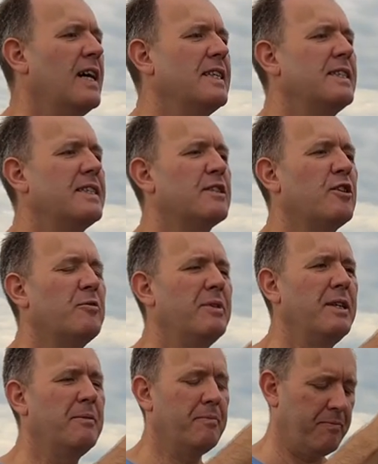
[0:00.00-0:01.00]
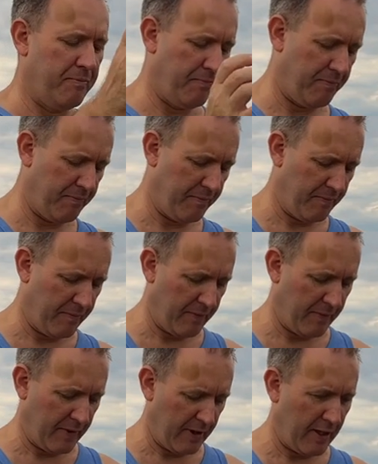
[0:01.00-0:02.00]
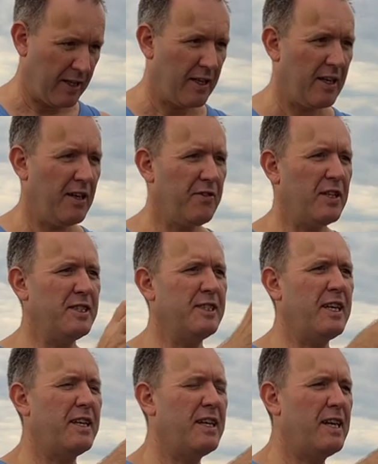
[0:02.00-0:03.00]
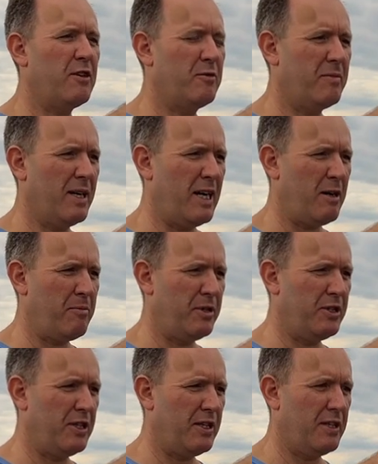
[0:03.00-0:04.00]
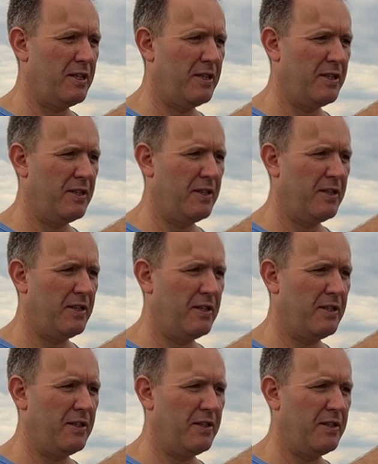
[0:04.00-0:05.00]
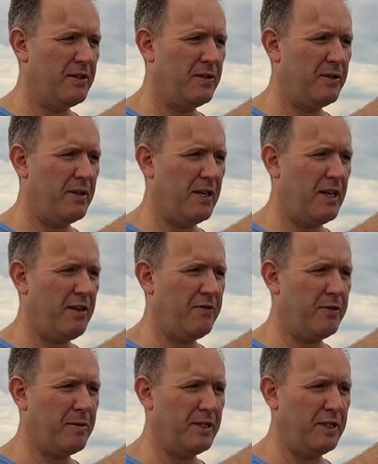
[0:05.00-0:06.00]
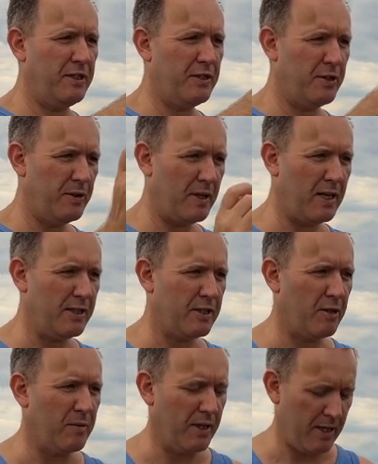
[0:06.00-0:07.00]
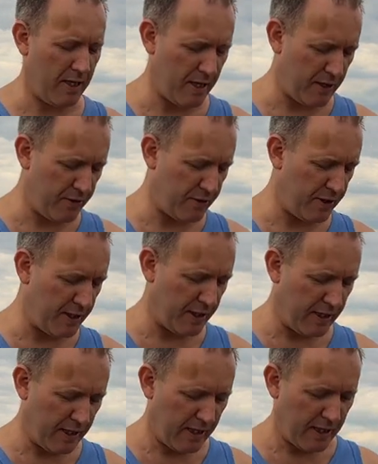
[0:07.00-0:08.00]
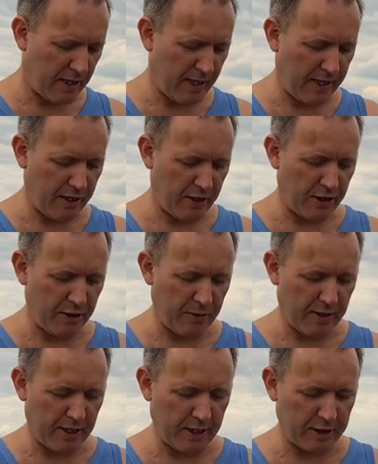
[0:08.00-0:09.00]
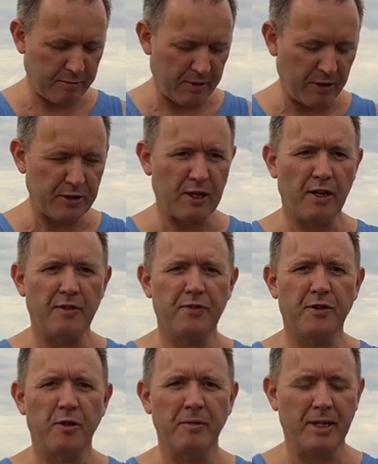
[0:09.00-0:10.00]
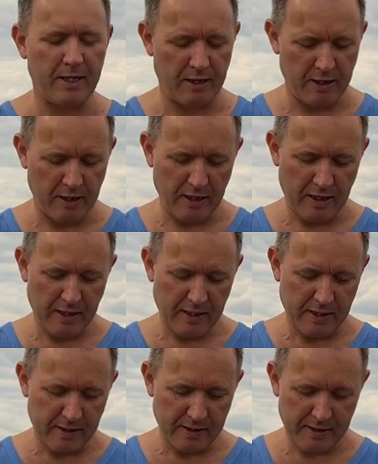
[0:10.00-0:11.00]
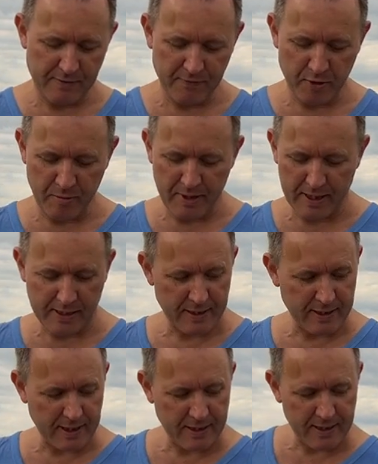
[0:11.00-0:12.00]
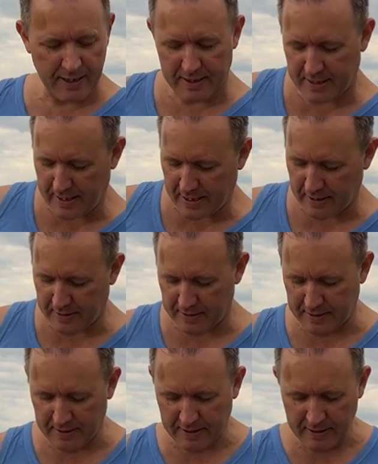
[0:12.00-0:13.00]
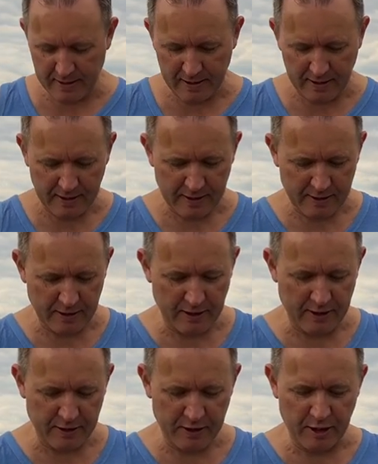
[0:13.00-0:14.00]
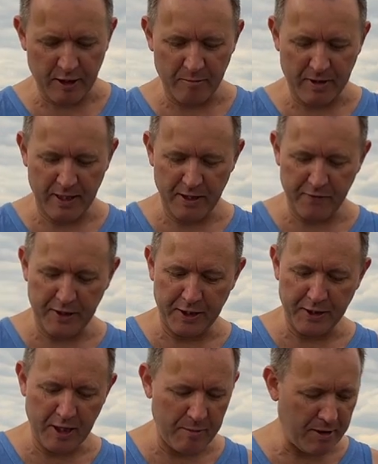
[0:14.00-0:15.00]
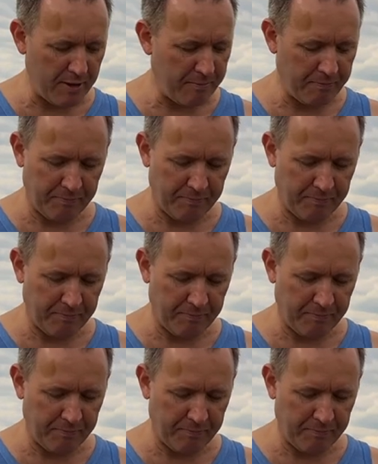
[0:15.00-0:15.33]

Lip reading: As it's told me, if I set now my aperture to F22, ISO 100, I can do an exposure of 4 minutes, 16 seconds. So let's turn on my nifty timer